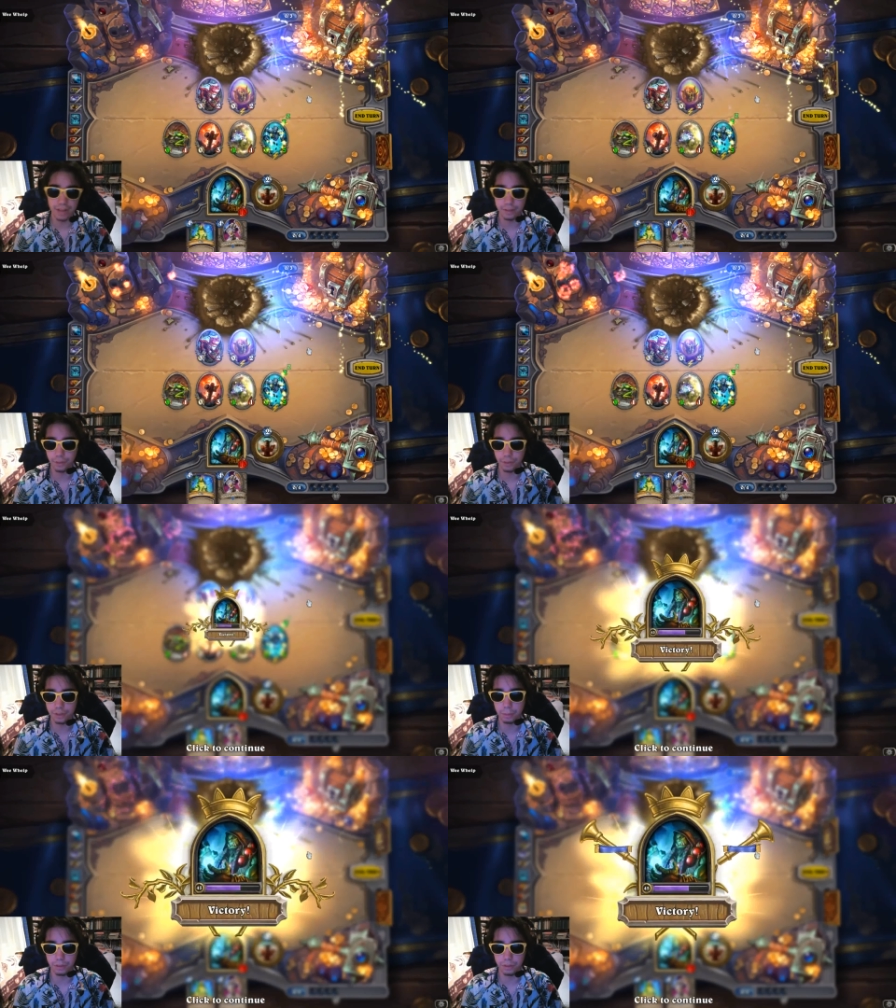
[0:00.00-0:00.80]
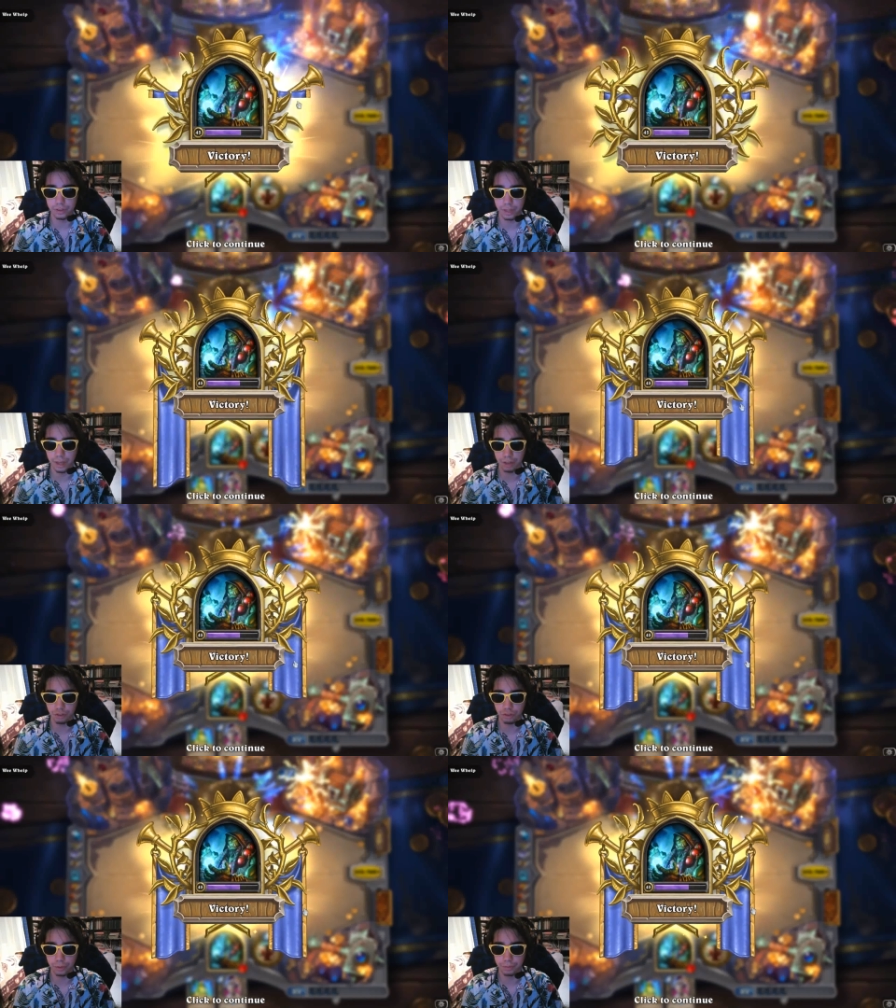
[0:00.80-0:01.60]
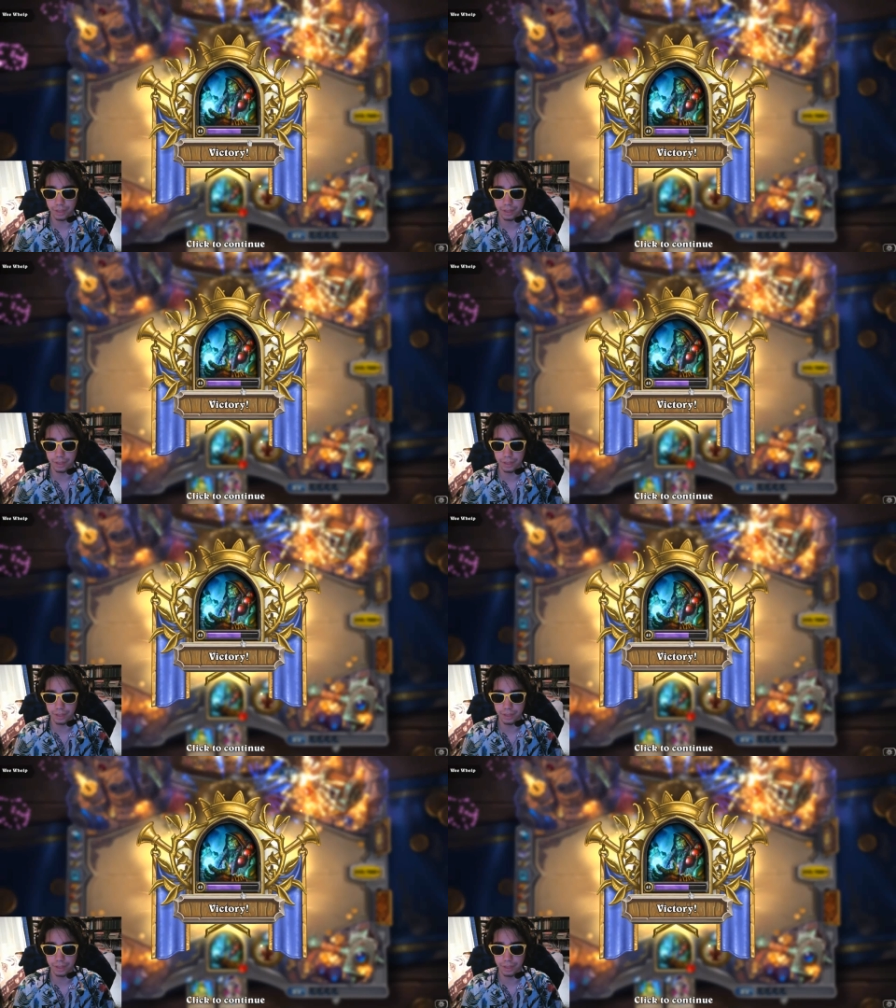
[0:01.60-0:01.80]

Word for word: The first boss is actually fast.